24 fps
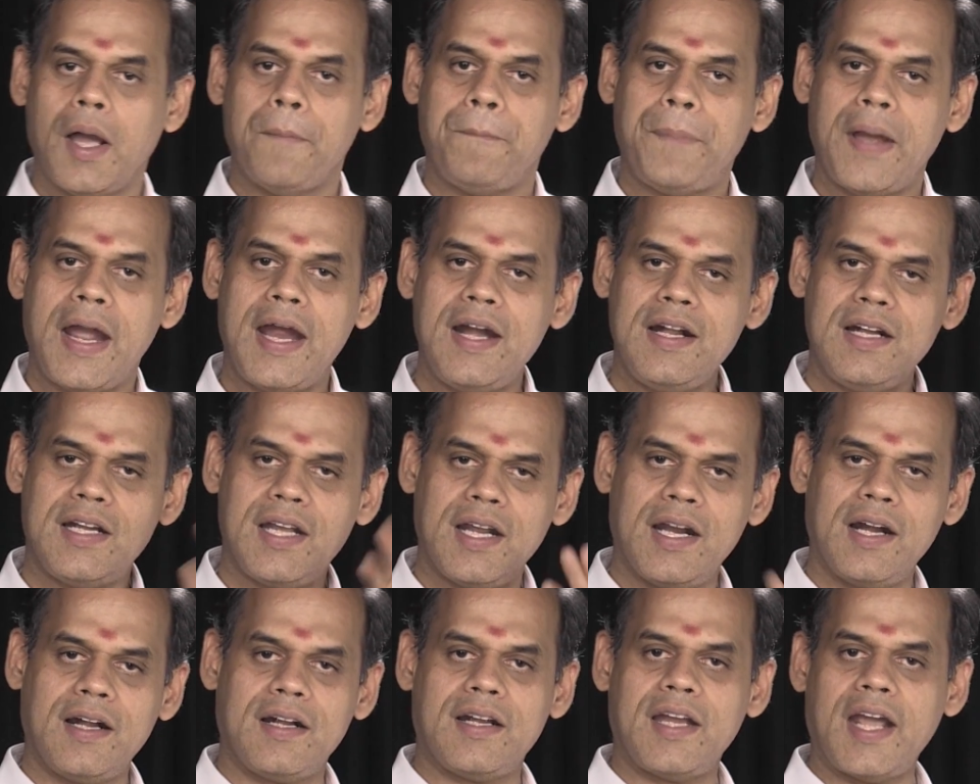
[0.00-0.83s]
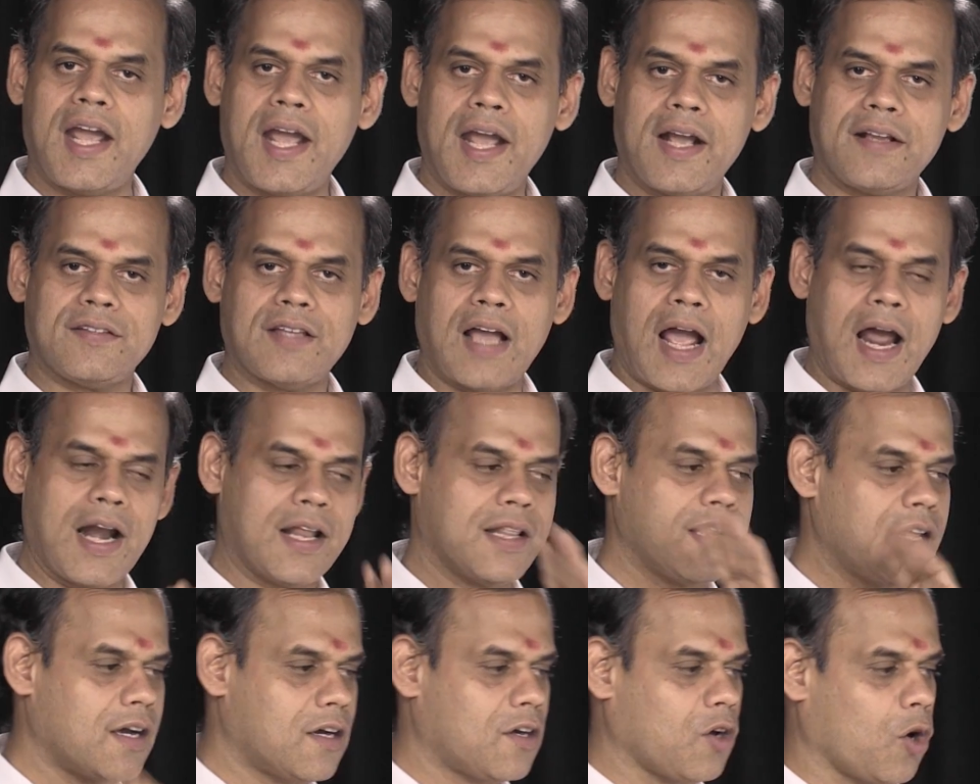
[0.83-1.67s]
Painting takes
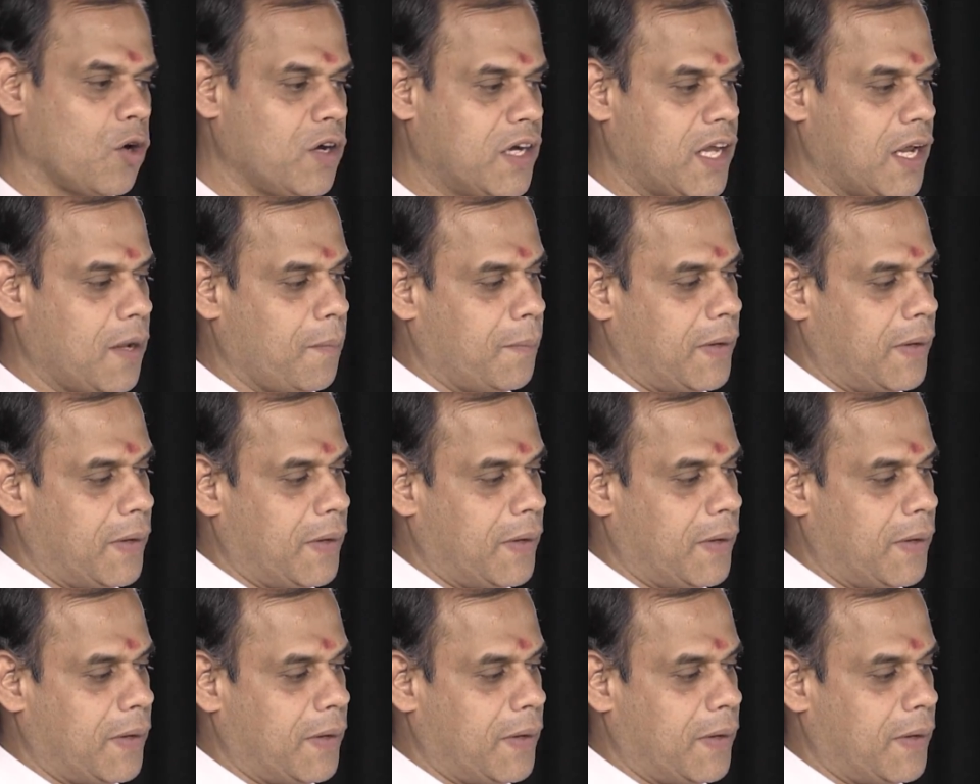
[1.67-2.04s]
another 20